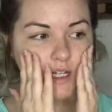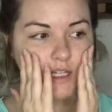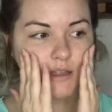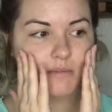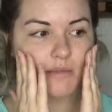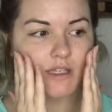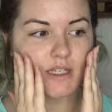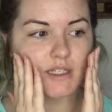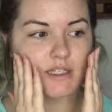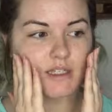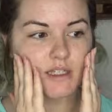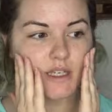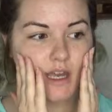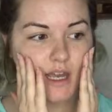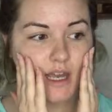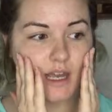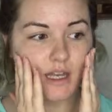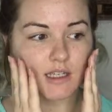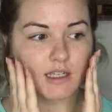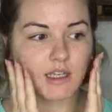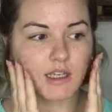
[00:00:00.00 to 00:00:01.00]
bit
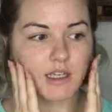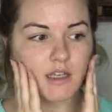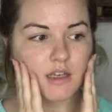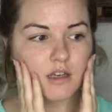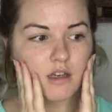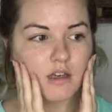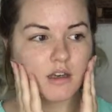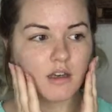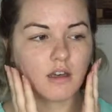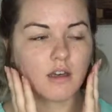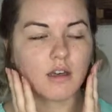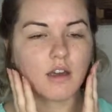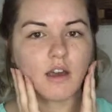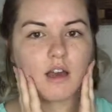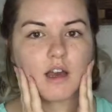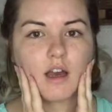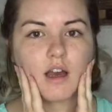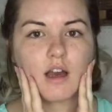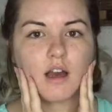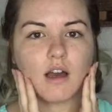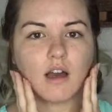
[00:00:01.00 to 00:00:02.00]
tacky,
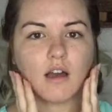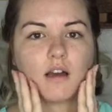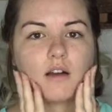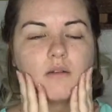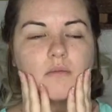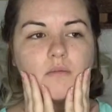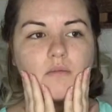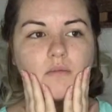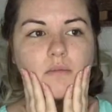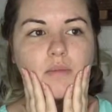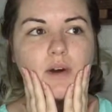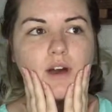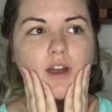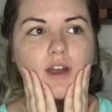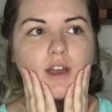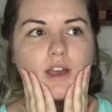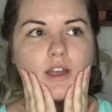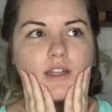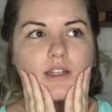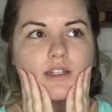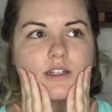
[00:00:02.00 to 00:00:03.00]

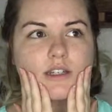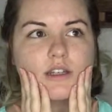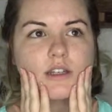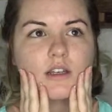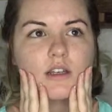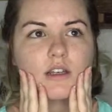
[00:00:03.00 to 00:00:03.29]
but